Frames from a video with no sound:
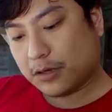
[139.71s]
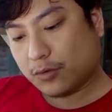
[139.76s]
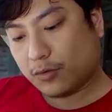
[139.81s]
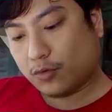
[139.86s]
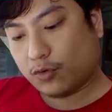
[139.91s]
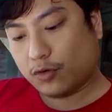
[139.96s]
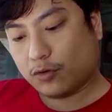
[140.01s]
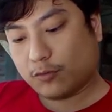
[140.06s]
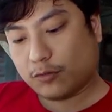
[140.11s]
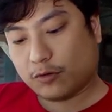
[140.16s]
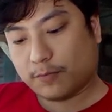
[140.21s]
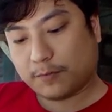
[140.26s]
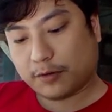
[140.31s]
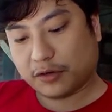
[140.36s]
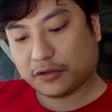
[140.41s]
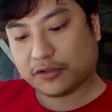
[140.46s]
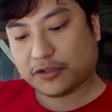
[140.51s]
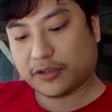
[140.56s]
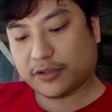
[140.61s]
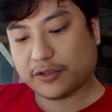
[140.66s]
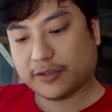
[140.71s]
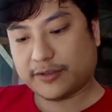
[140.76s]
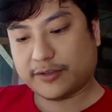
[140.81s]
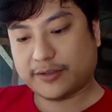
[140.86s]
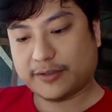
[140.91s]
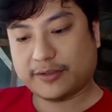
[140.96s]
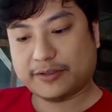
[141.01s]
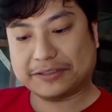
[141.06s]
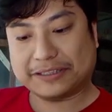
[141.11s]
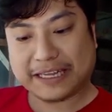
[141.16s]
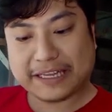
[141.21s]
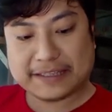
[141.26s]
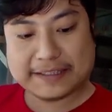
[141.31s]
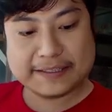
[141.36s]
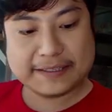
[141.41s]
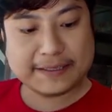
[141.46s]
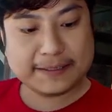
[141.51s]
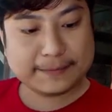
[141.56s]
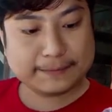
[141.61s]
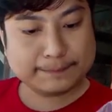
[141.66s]
No more punctures. Let's
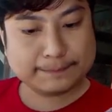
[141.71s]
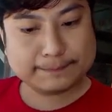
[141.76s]
see.